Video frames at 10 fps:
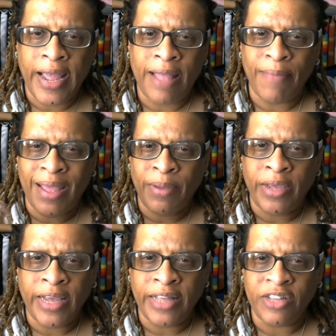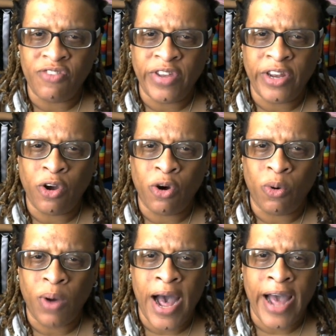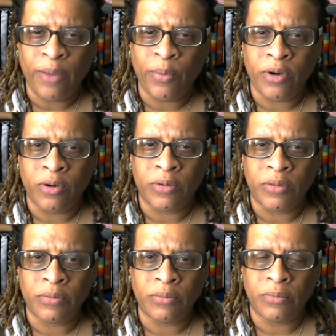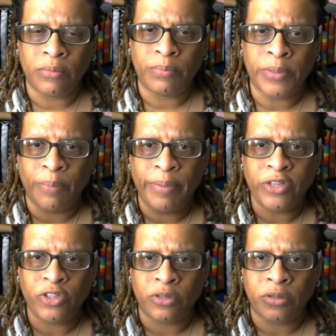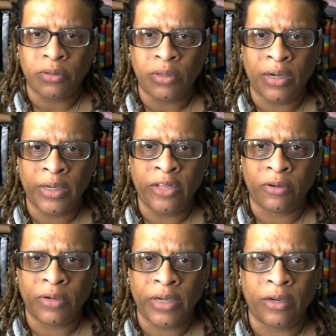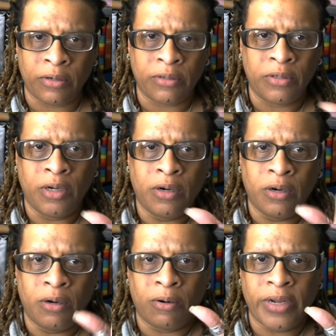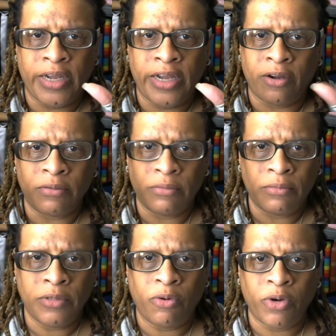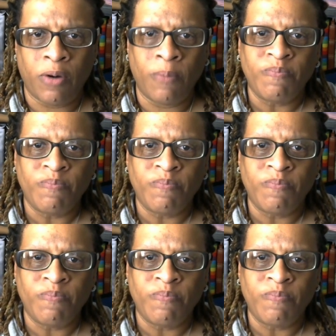And maybe in this video, I will put a picture either here or here, don't know,